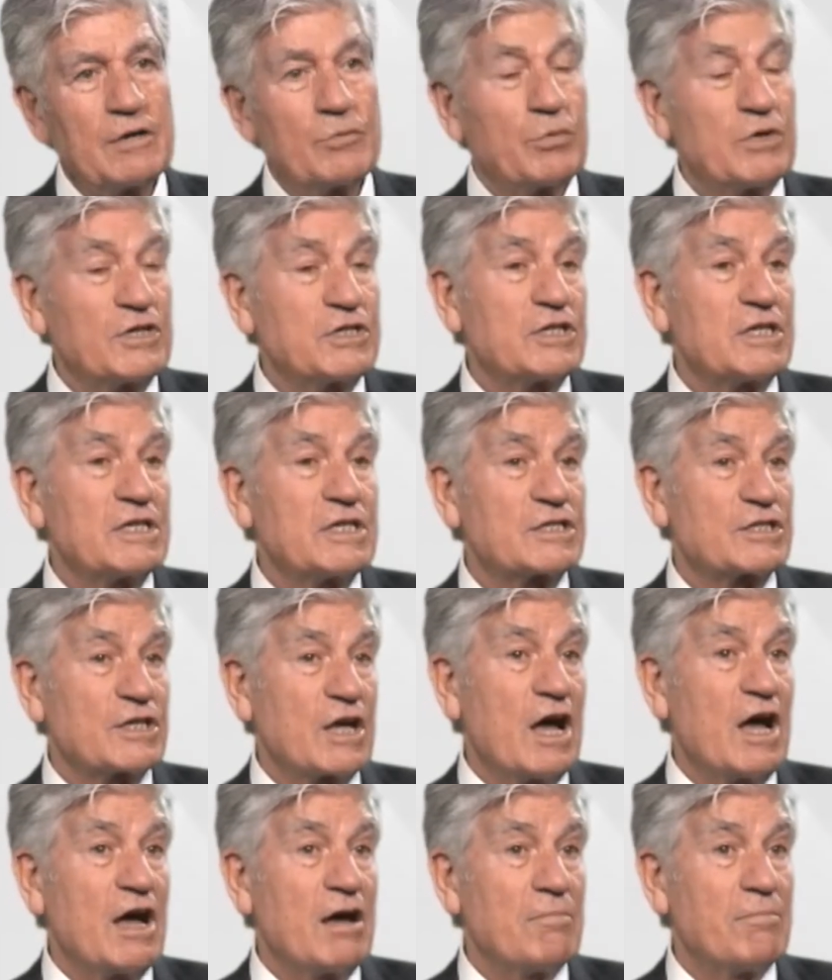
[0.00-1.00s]
which is
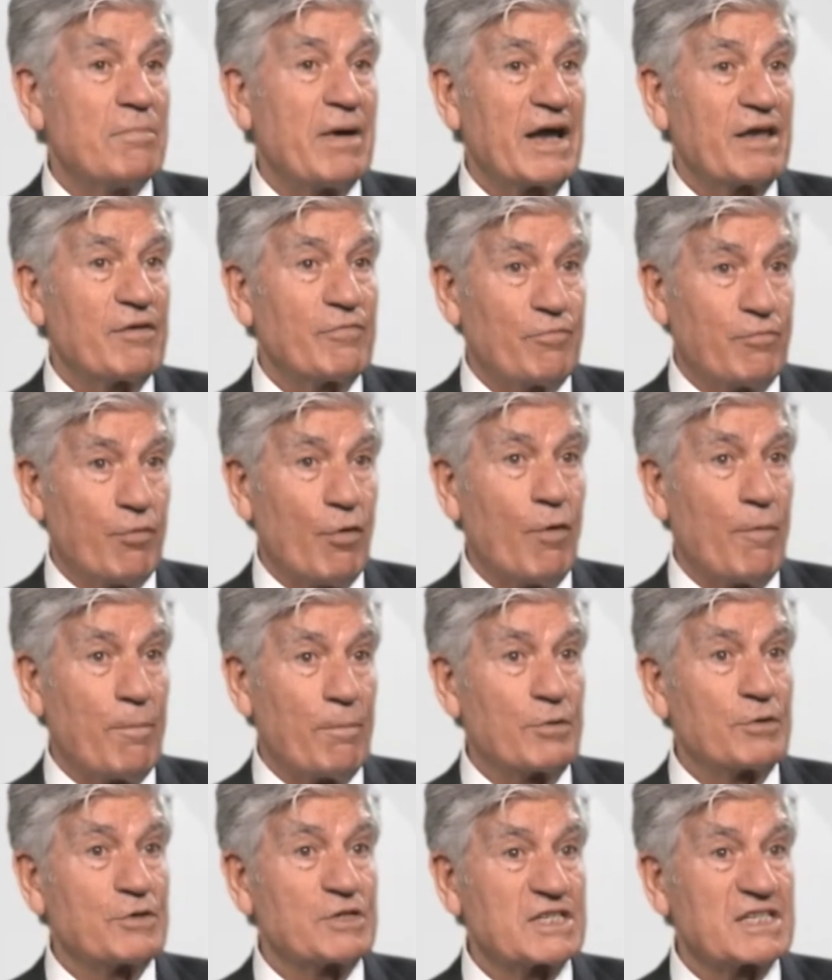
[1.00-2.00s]
up by
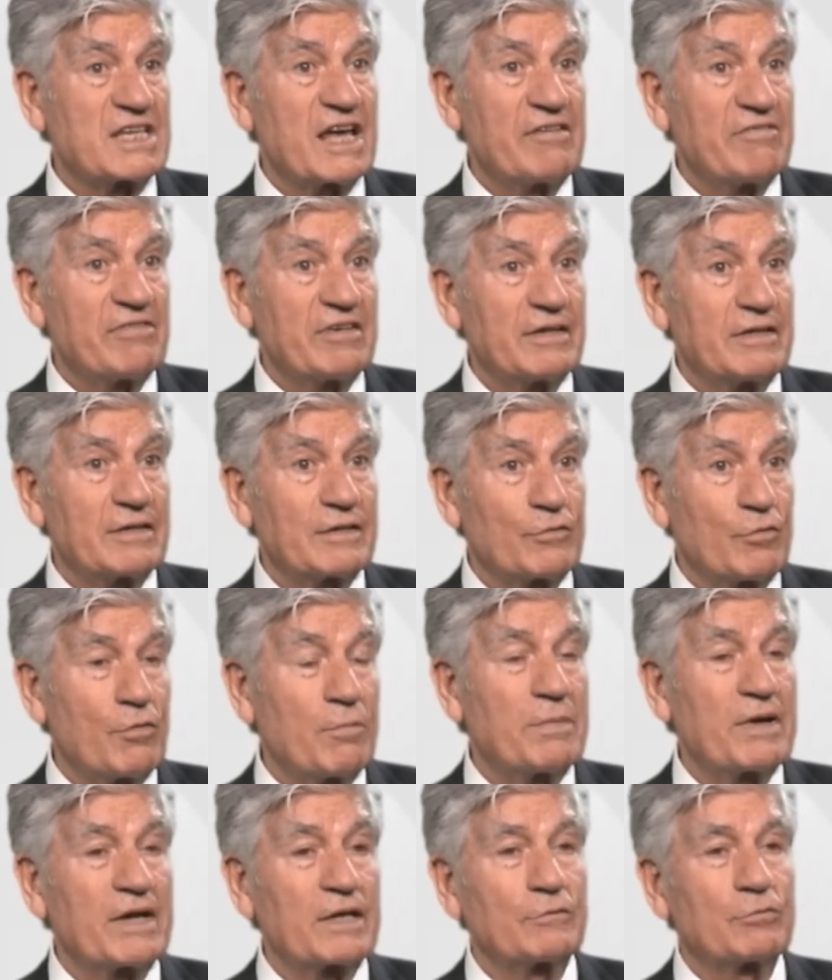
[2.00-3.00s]
4.7
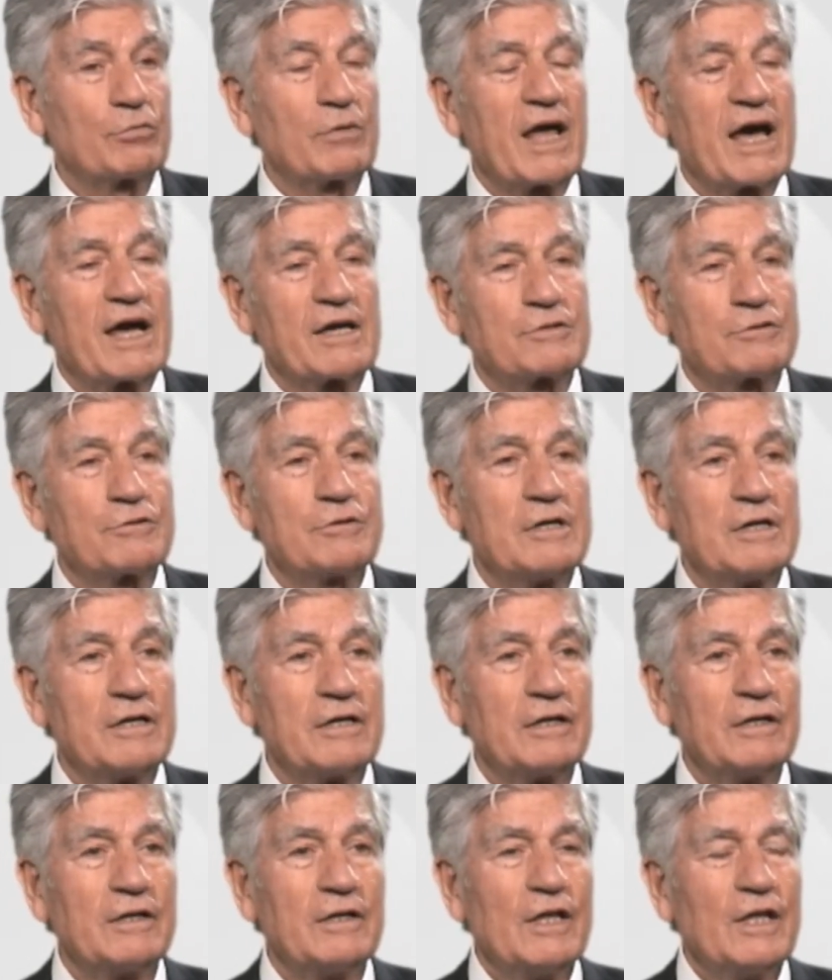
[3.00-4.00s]
compared to last
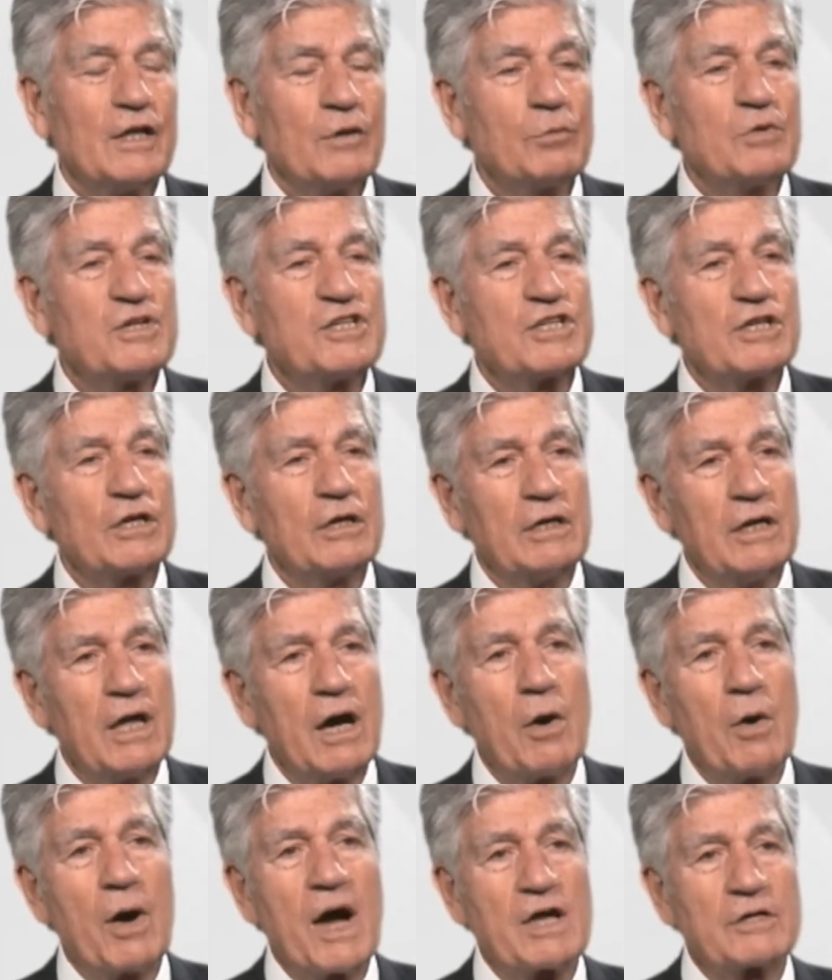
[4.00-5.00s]
year, which
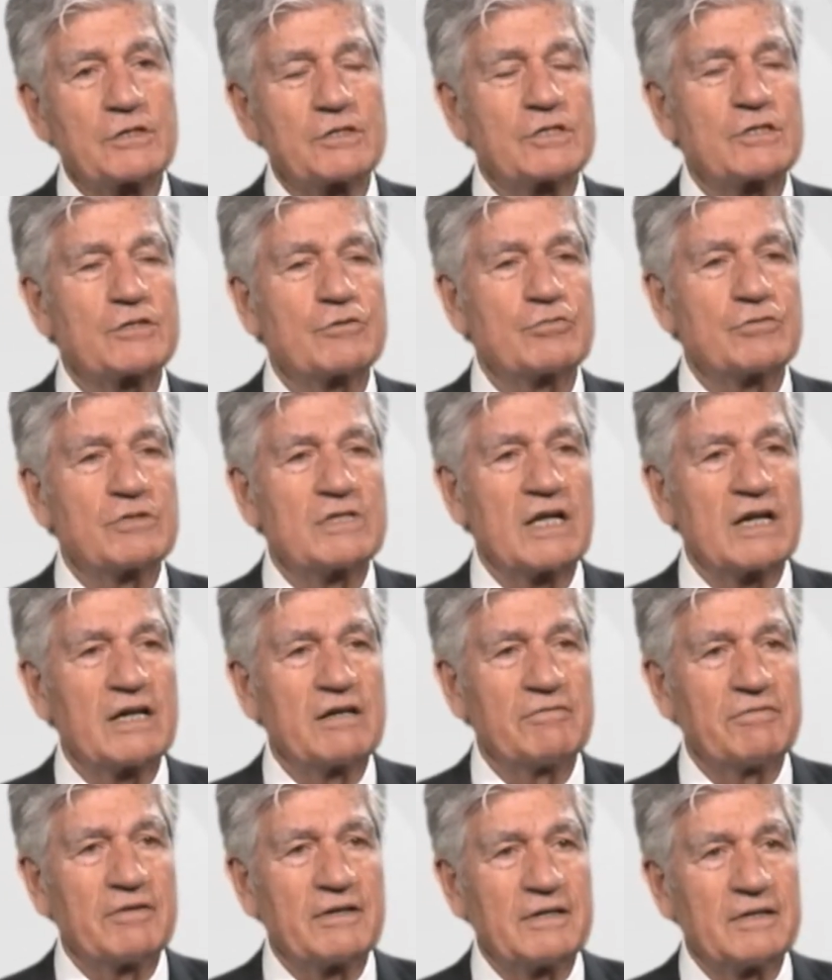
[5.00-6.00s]
allow us to
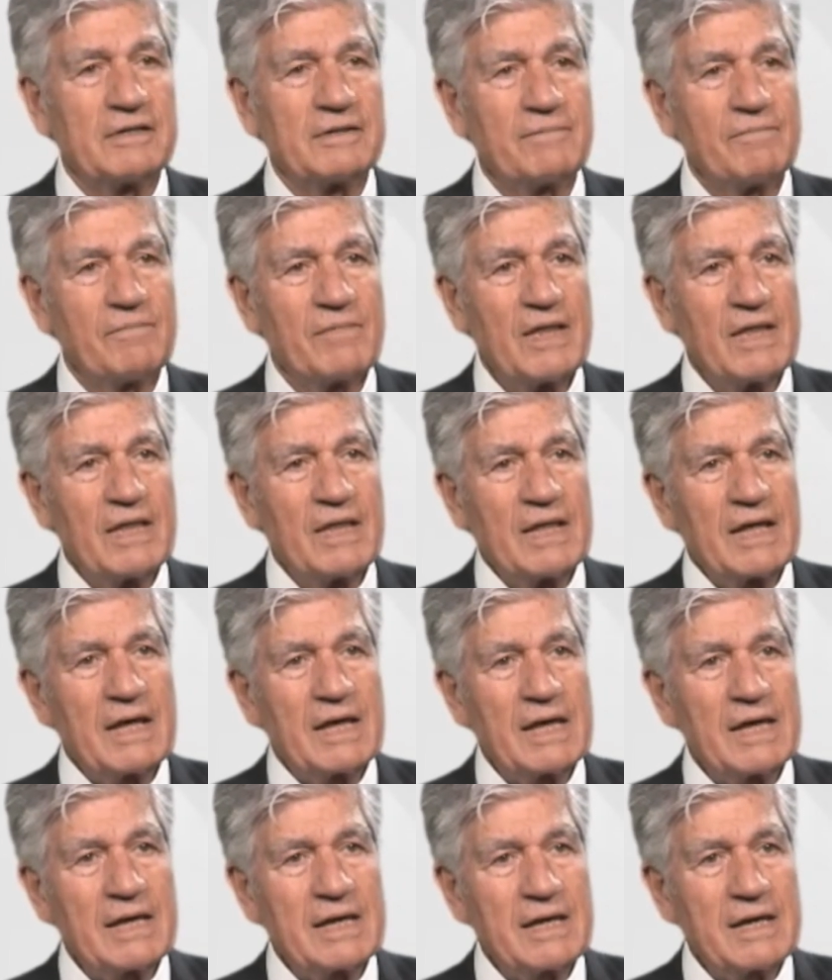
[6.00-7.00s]
deliver
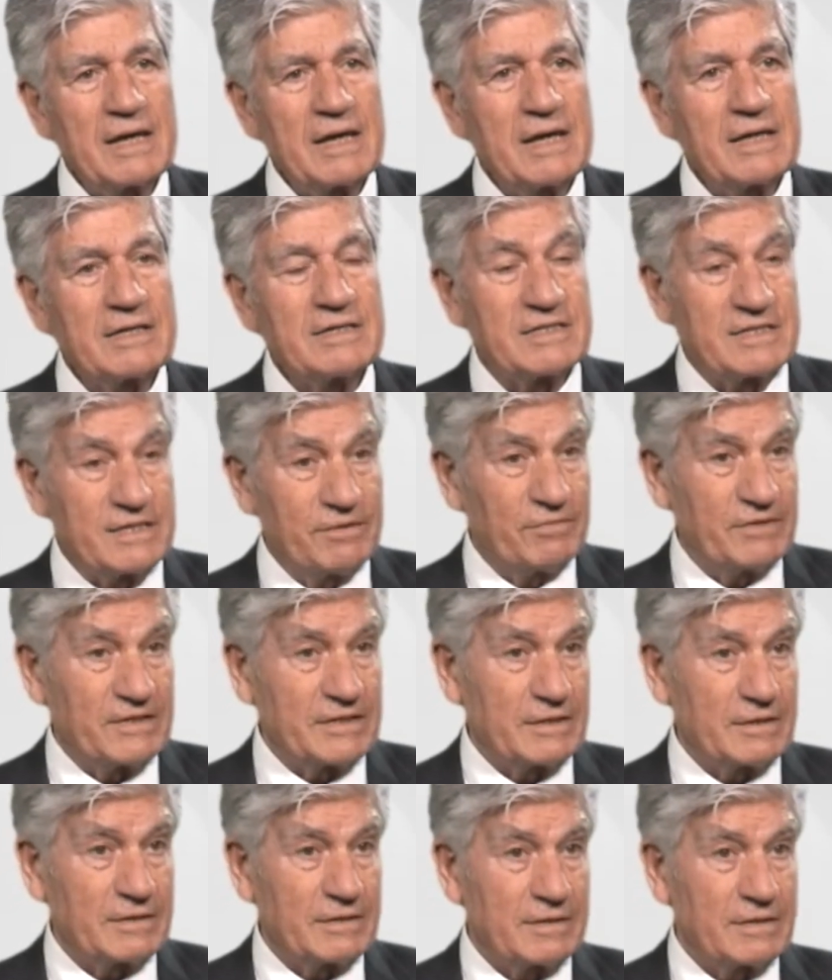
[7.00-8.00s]
a
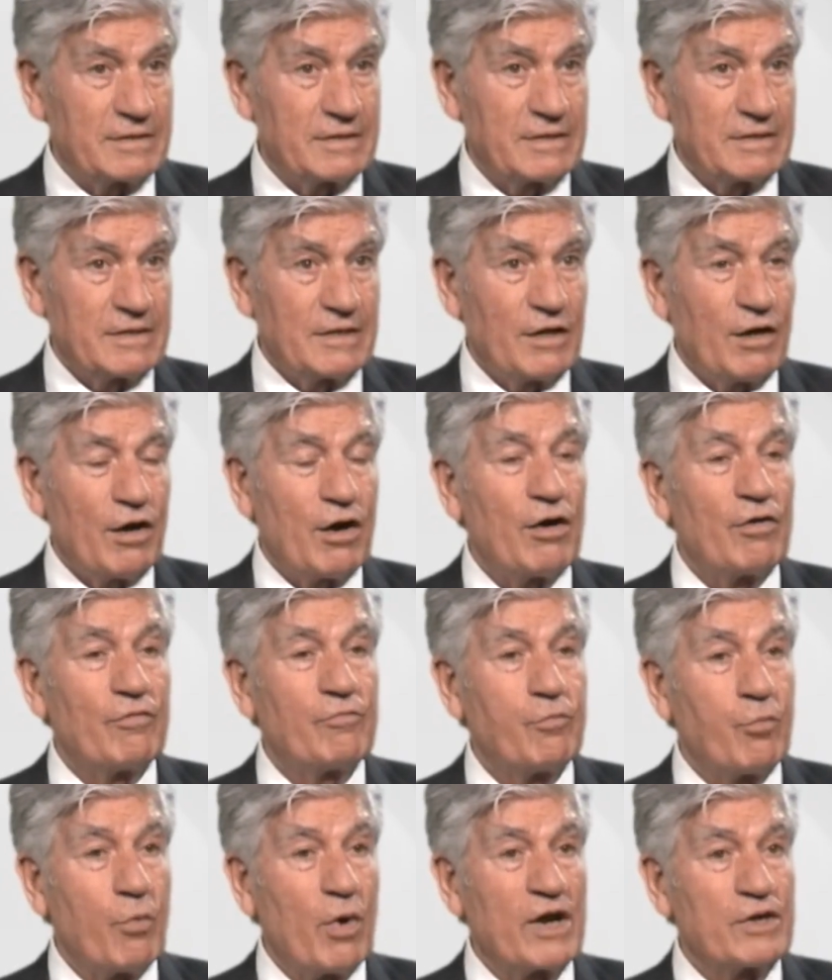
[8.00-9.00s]
dividend
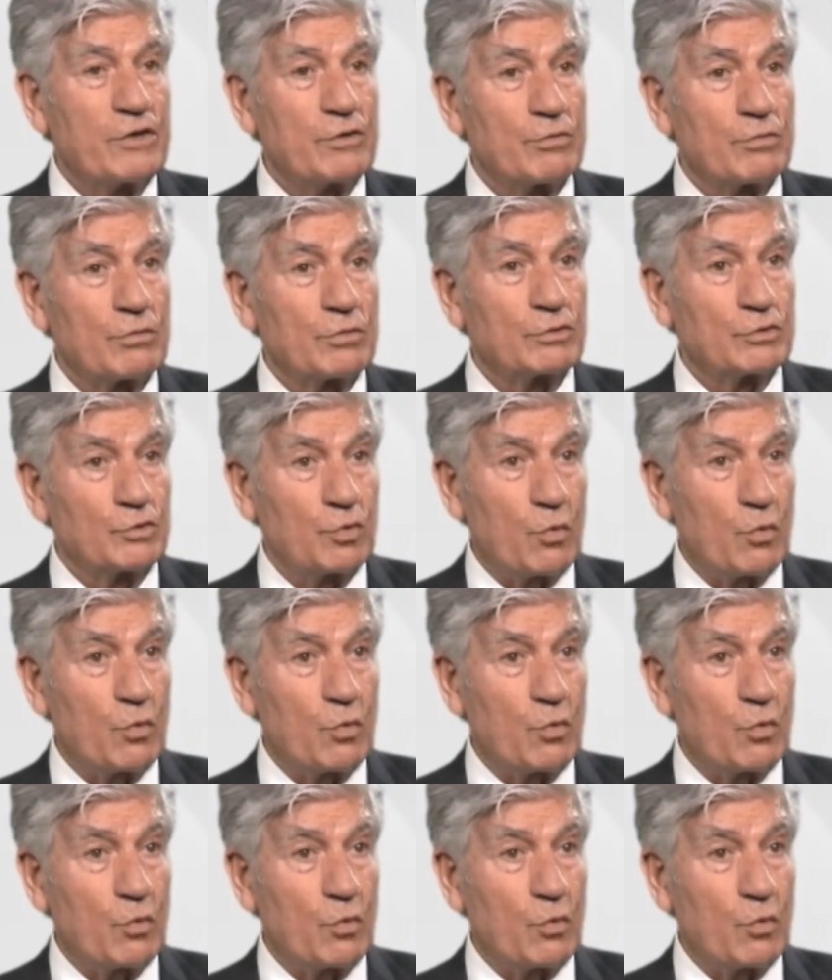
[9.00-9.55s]
of 1.20 euro,